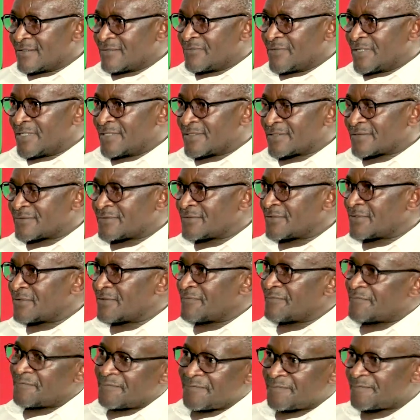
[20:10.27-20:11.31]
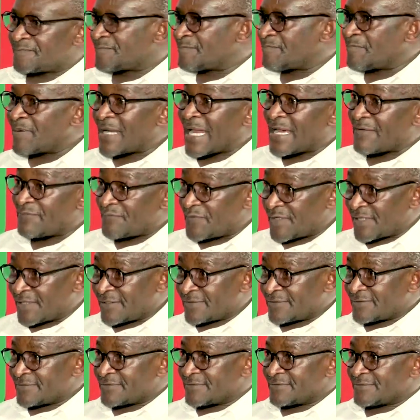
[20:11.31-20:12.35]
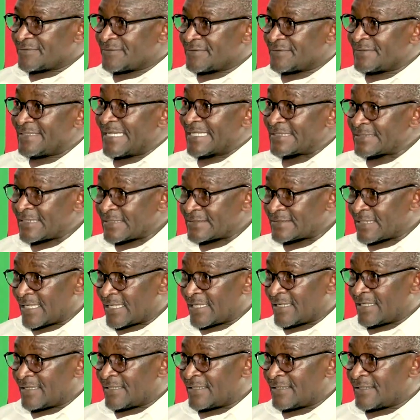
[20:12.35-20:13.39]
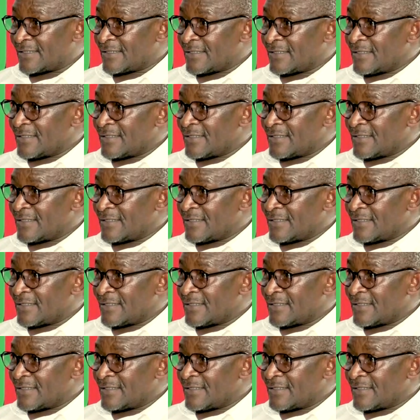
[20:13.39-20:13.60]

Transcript: were sort of bluffing necessarily.